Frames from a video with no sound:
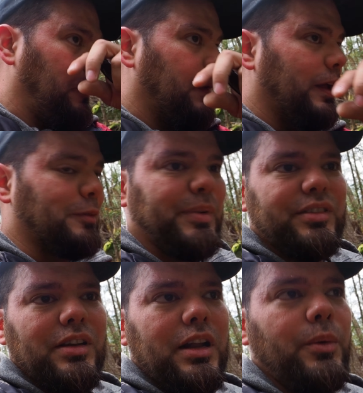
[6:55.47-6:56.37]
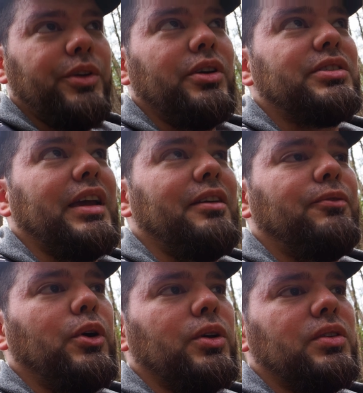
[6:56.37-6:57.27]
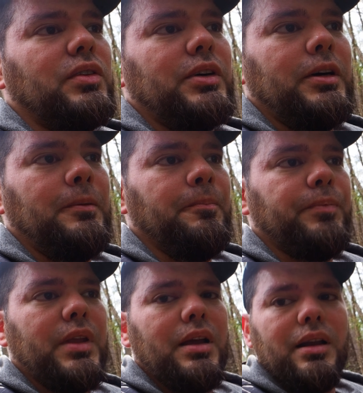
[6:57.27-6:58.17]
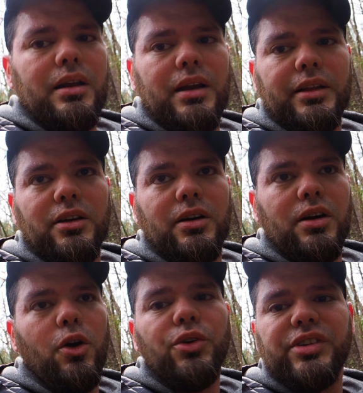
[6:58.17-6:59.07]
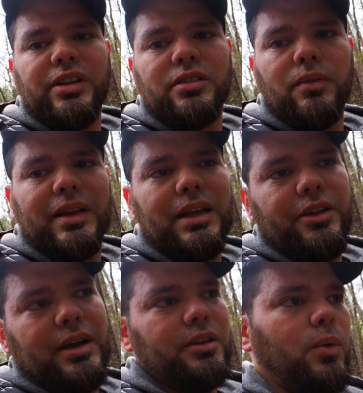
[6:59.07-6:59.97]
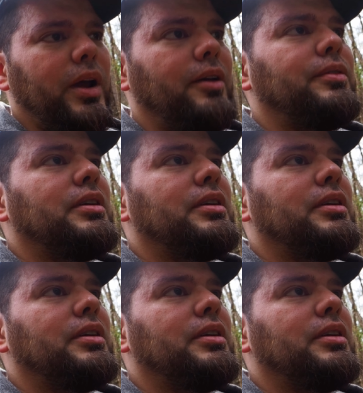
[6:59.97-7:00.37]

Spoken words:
especially like when you're taking photos of like the ocean and stuff like that. You got the waves,